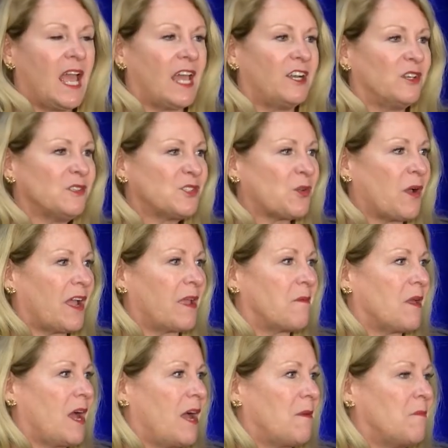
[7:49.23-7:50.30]
And also,
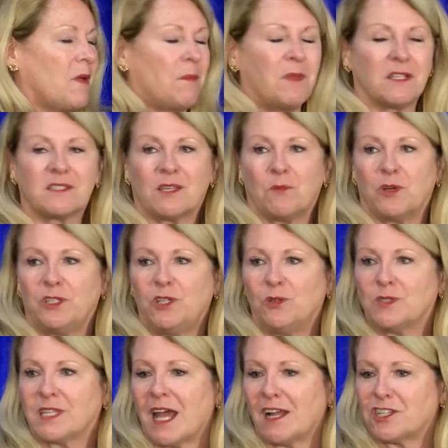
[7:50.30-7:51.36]
I, I met someone who
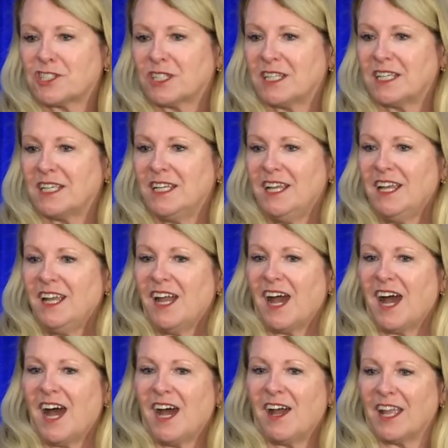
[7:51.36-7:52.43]
was actually
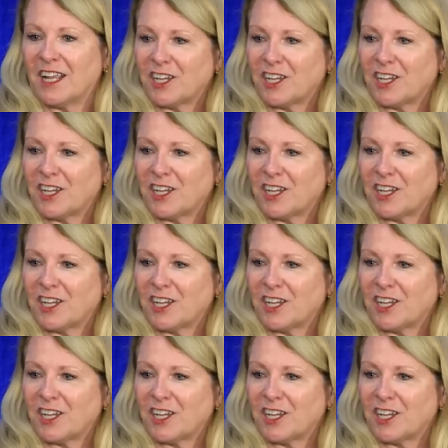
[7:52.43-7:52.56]
uh,